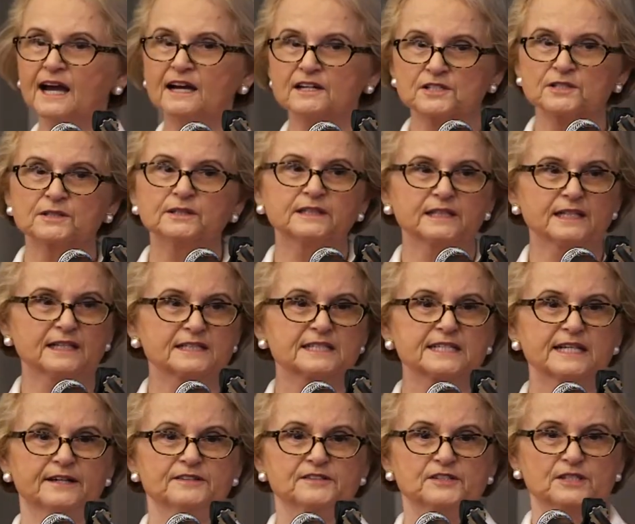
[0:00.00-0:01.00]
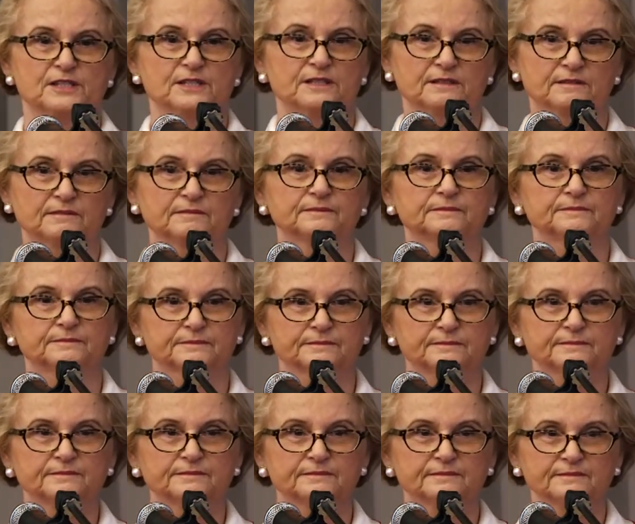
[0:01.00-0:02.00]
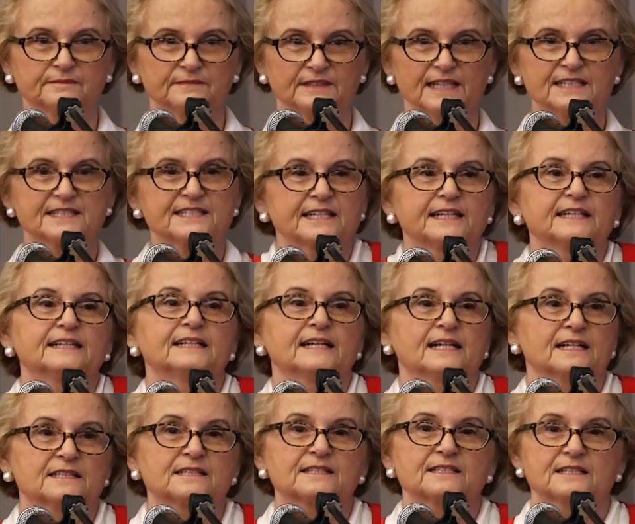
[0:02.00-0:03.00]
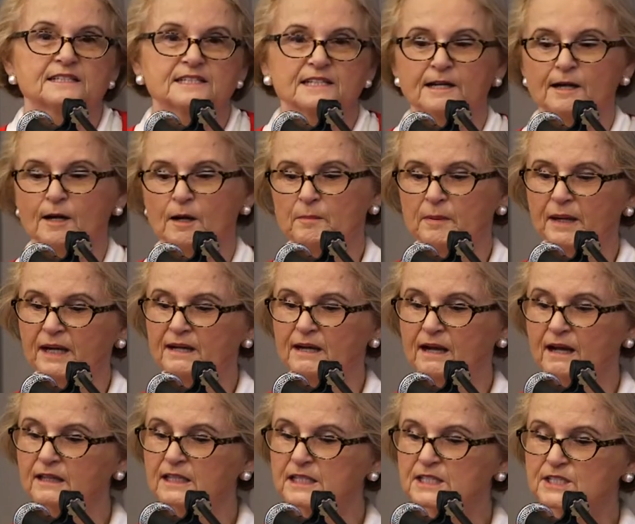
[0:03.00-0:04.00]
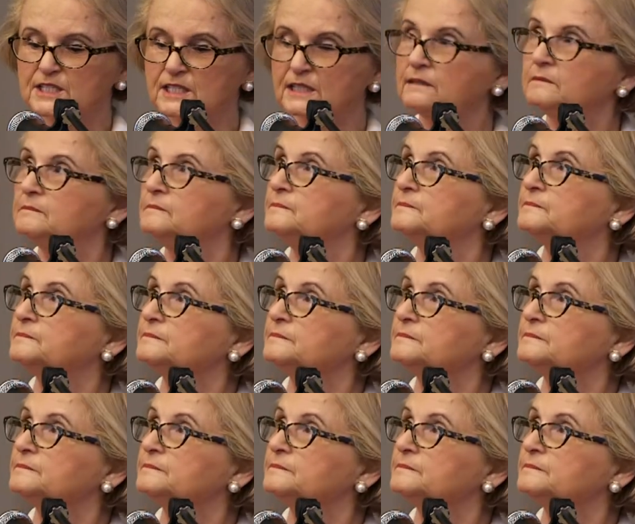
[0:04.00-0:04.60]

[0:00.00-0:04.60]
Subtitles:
actually a tension. It's in us. It's in our biology.